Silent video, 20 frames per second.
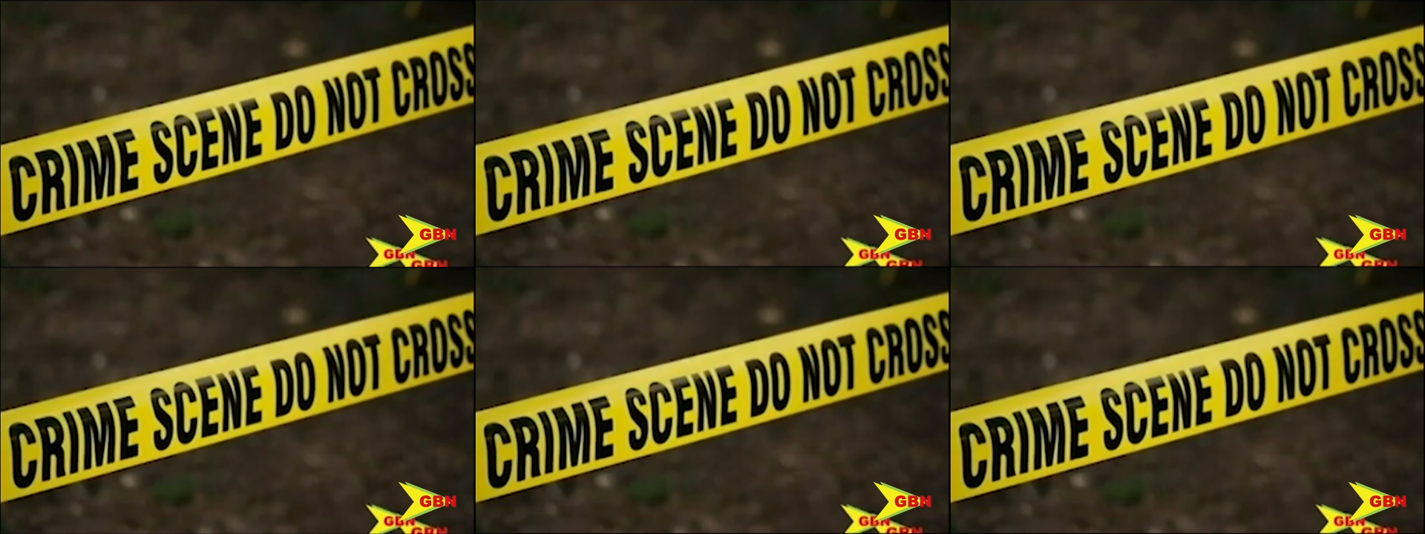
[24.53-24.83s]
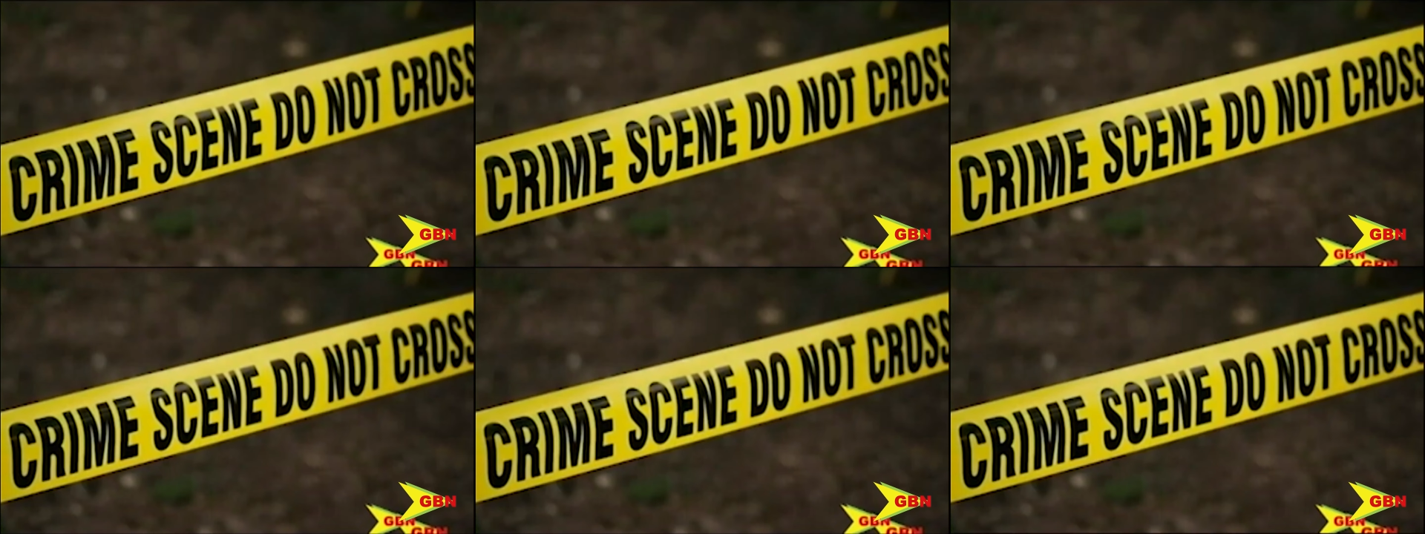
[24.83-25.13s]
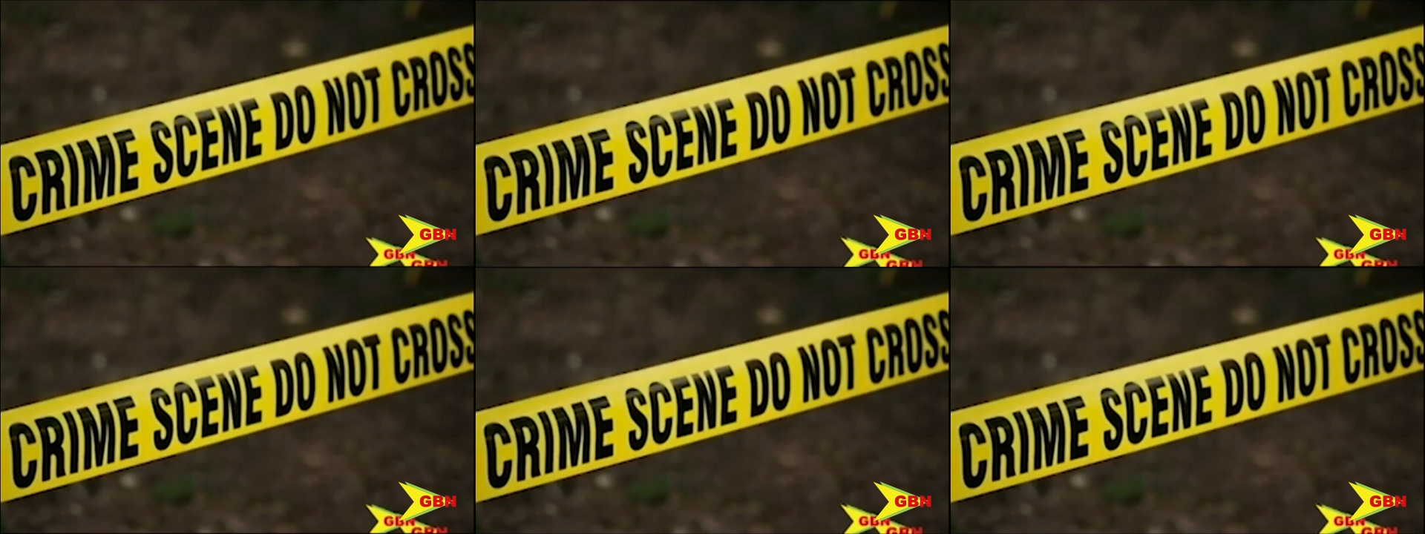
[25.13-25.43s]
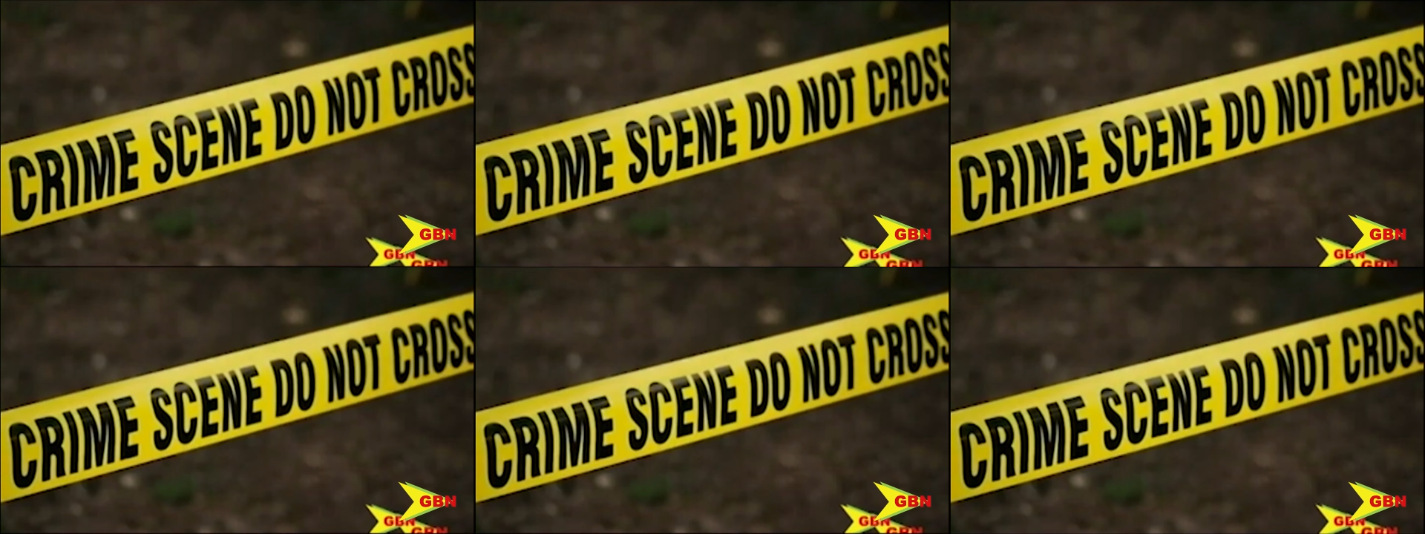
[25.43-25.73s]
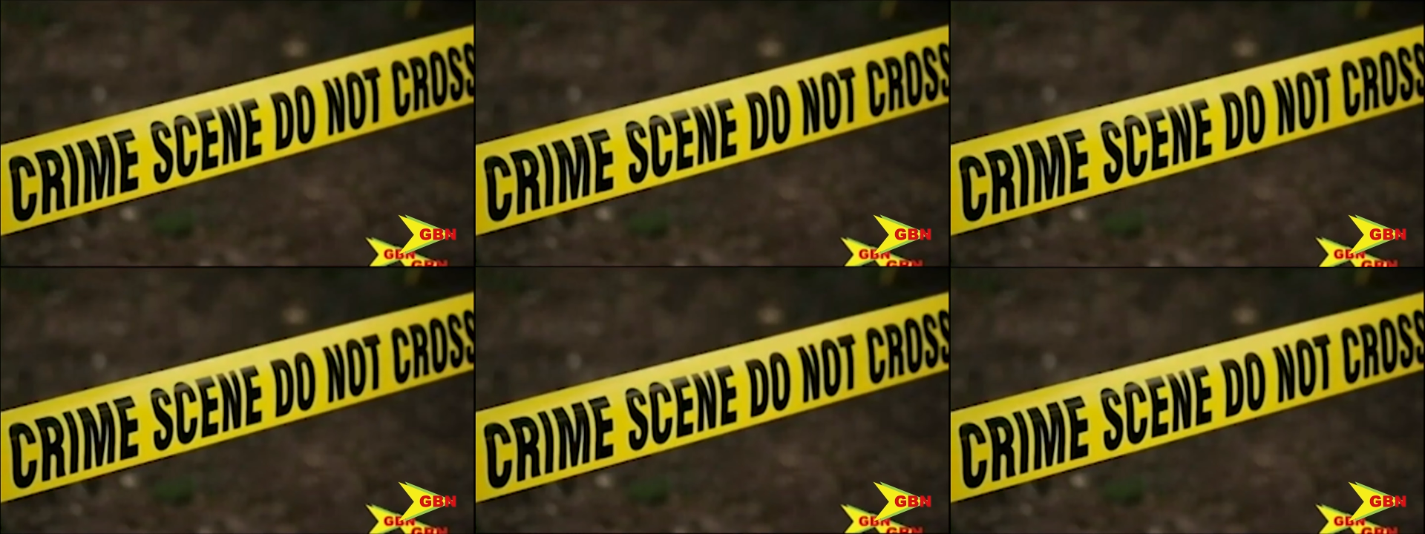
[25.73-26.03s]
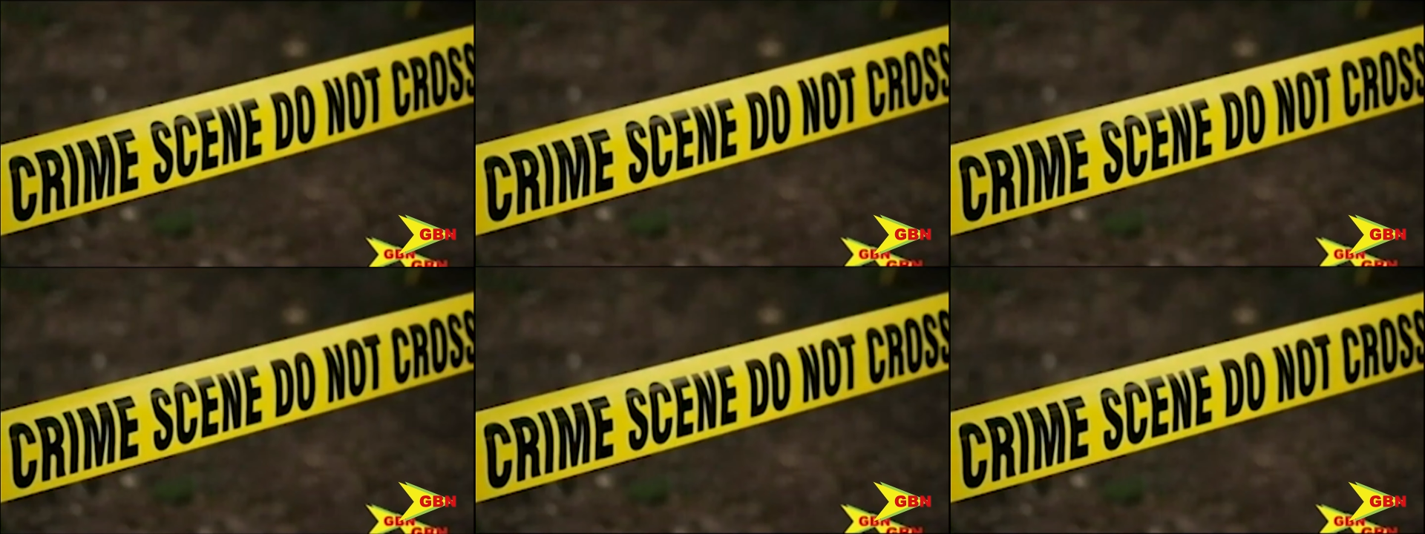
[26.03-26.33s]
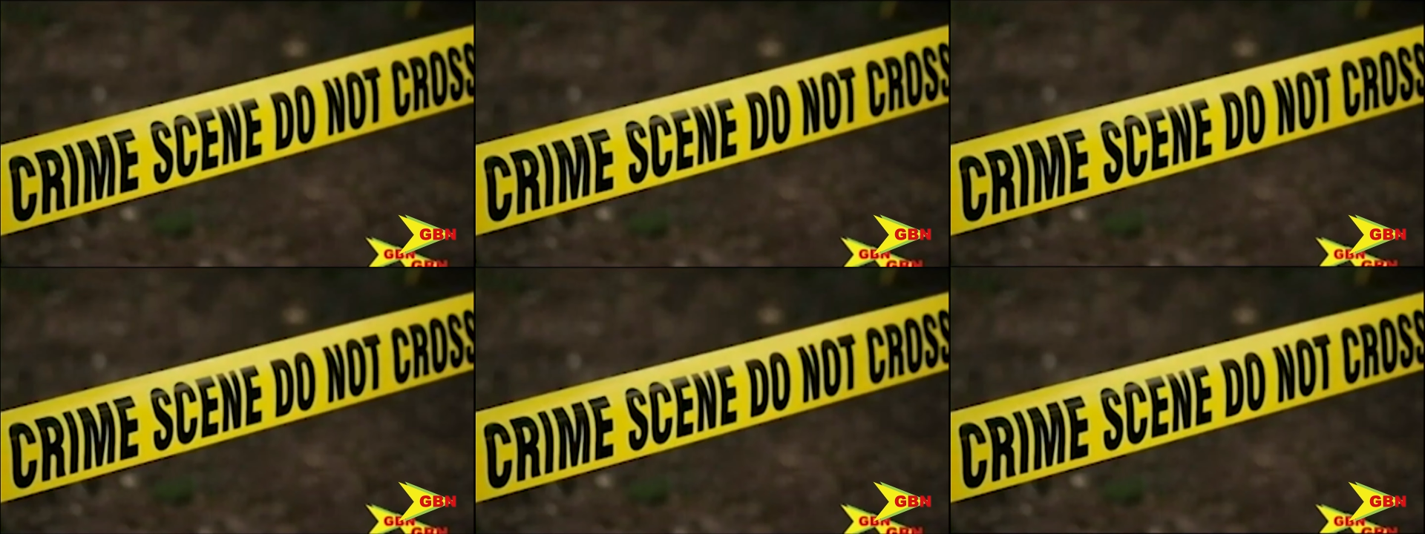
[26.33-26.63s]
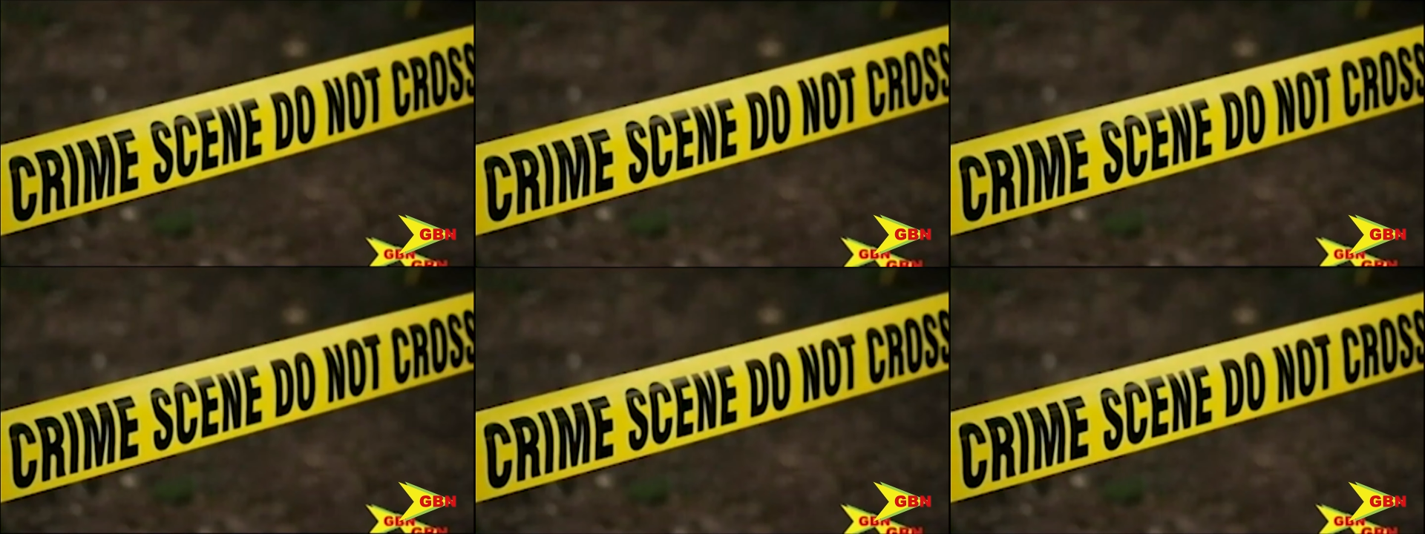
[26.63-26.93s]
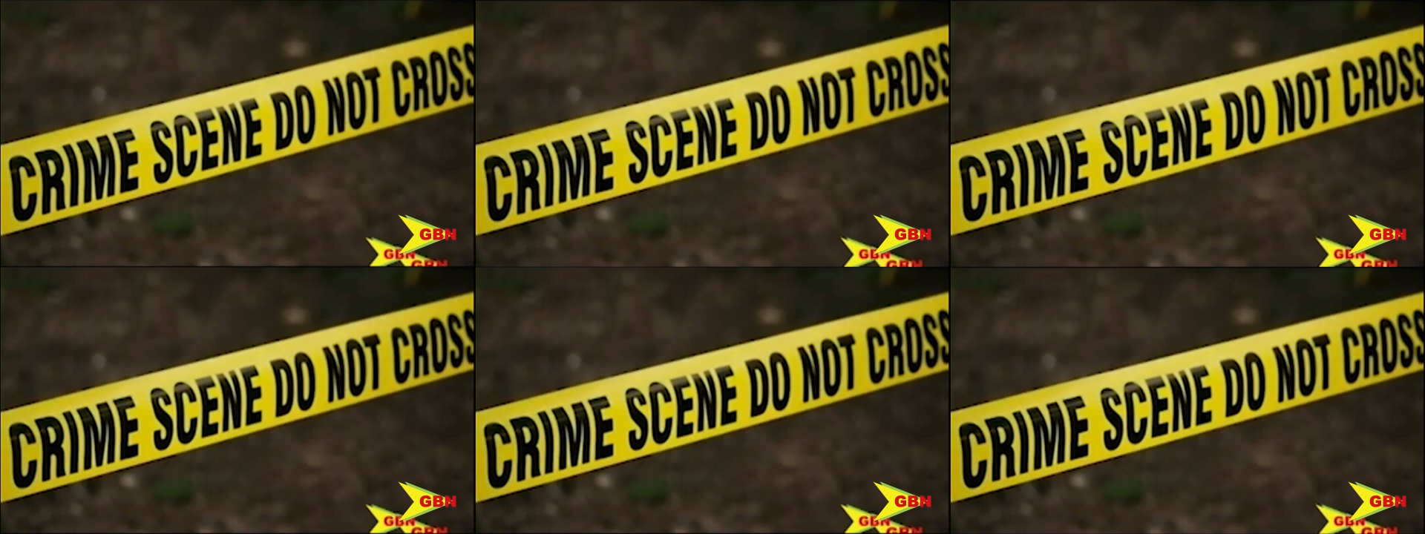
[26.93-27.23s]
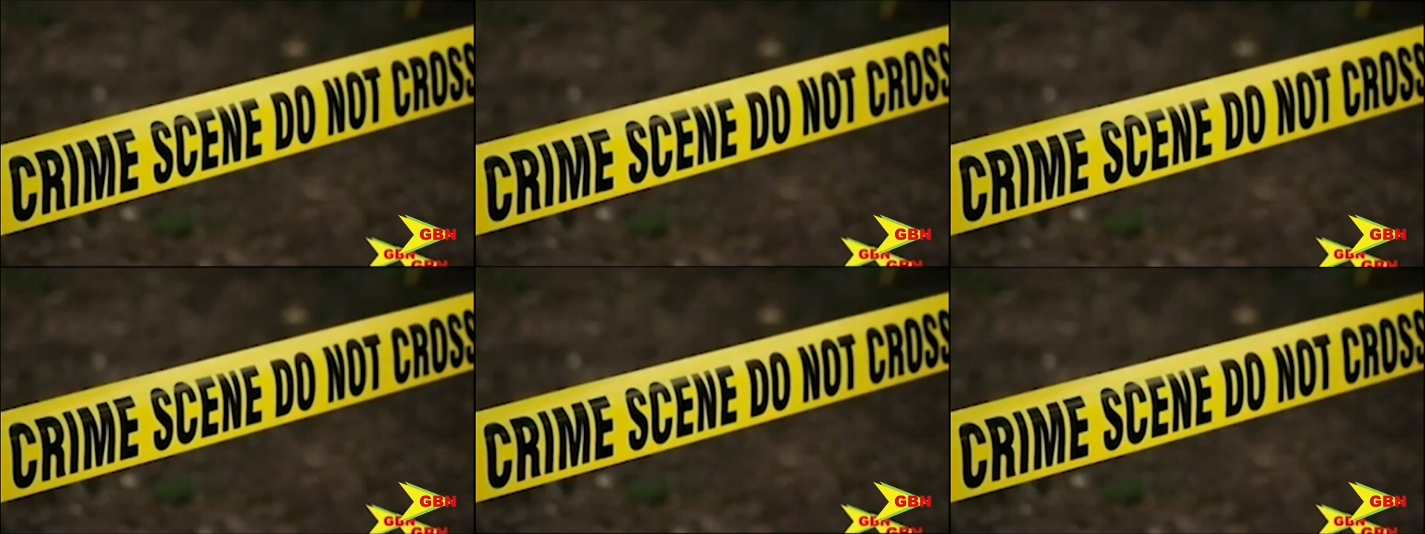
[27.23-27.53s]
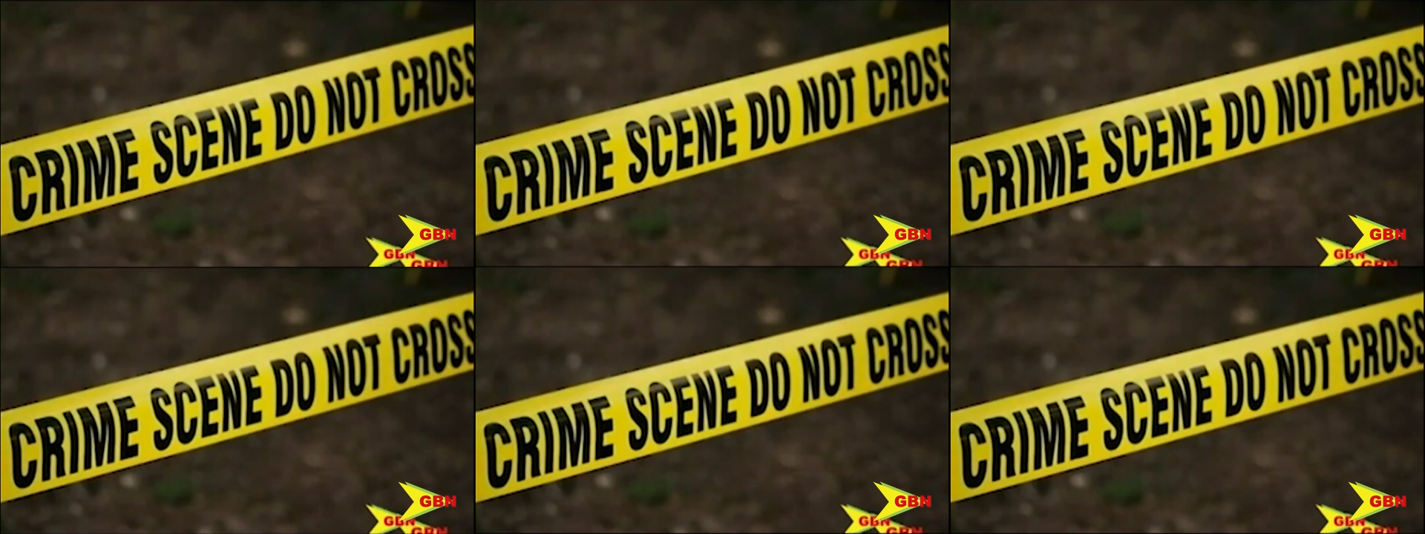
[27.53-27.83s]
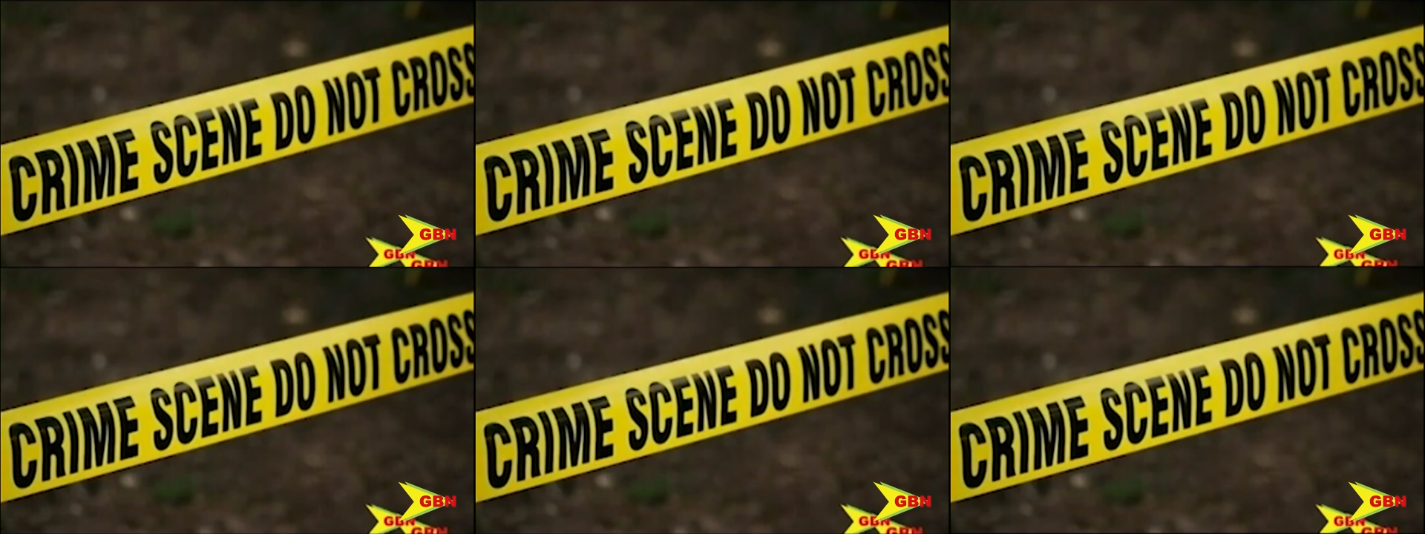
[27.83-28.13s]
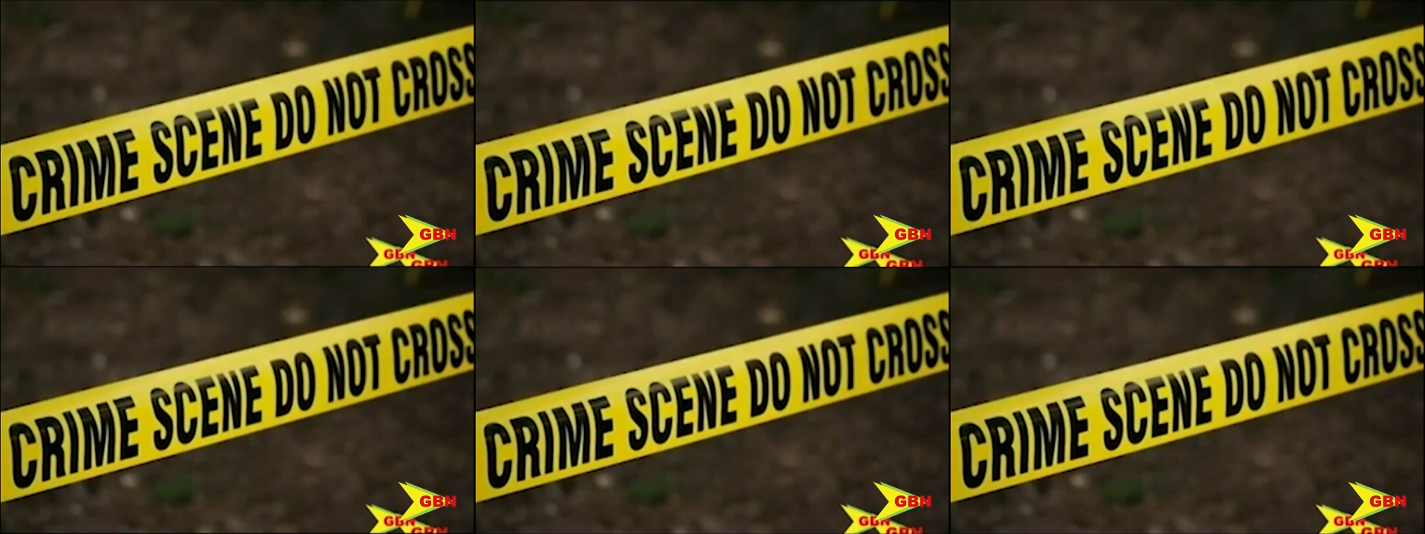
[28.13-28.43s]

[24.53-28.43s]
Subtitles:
(no speaker visible)